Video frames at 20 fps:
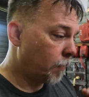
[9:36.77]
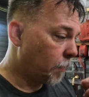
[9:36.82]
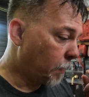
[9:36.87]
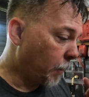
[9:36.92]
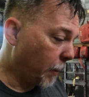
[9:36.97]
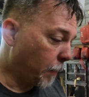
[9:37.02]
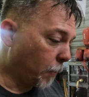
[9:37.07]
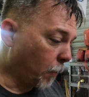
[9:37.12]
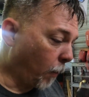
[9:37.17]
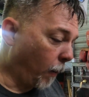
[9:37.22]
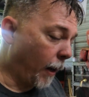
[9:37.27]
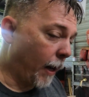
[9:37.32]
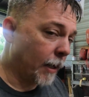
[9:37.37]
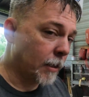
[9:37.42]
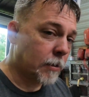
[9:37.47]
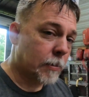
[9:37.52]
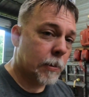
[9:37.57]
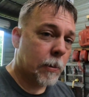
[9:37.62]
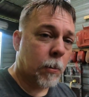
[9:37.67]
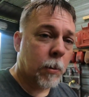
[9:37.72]
People
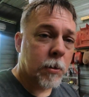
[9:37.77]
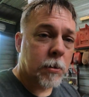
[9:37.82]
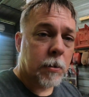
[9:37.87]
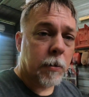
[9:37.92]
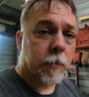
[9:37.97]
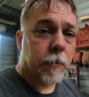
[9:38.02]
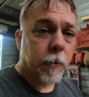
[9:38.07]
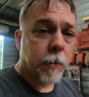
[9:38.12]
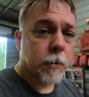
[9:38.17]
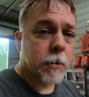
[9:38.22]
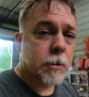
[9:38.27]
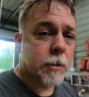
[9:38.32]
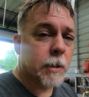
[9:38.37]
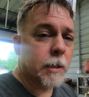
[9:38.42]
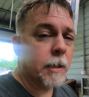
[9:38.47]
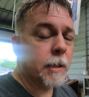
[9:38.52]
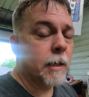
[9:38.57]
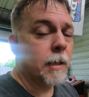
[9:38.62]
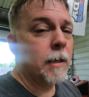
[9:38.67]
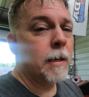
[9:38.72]
ask me, what's the first
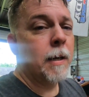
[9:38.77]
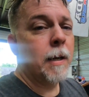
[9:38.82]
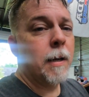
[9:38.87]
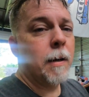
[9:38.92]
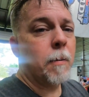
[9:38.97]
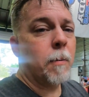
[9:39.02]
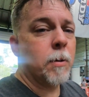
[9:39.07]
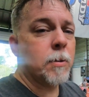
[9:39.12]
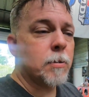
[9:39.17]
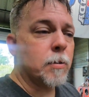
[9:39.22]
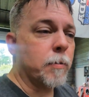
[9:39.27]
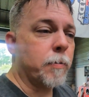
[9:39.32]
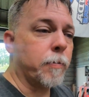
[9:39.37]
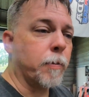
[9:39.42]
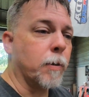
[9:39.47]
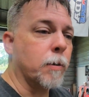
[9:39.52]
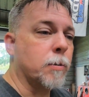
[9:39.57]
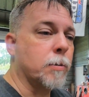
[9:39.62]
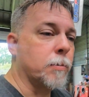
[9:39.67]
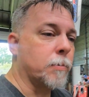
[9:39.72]

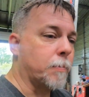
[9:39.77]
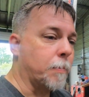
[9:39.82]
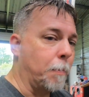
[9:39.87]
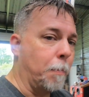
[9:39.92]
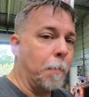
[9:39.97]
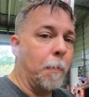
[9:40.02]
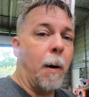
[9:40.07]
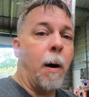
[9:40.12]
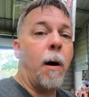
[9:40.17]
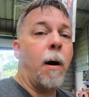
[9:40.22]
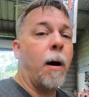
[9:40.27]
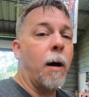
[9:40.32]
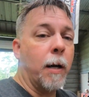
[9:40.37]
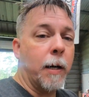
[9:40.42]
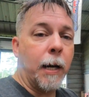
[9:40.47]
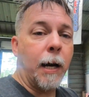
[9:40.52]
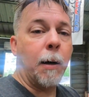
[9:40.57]
mod